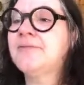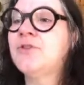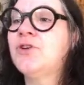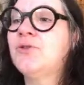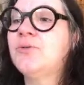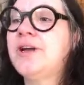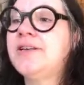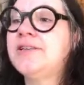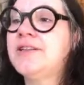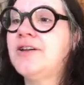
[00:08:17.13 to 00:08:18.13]
Don't wait
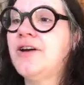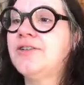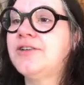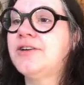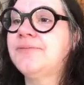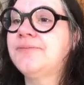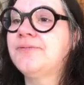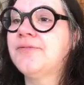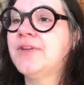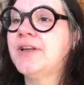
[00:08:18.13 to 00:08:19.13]
to see the doctor.
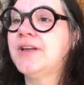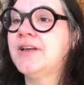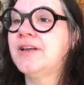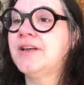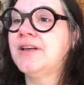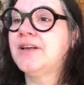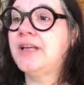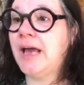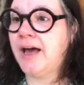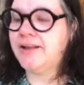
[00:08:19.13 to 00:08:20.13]

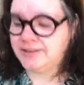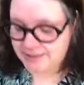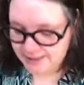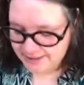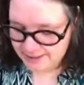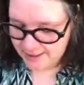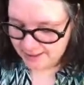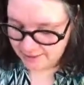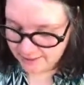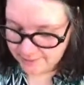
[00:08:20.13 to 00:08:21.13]
Yeah,
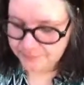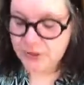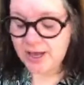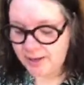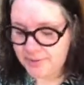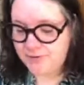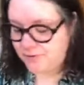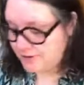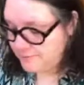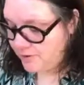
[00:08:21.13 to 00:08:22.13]
16. Yeah, my
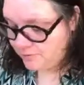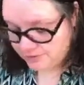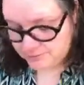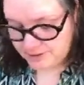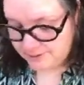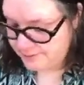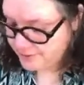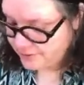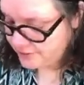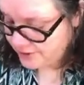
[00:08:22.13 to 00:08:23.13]
first bout was when I was
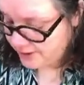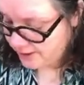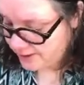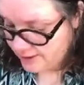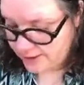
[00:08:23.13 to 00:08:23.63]
13.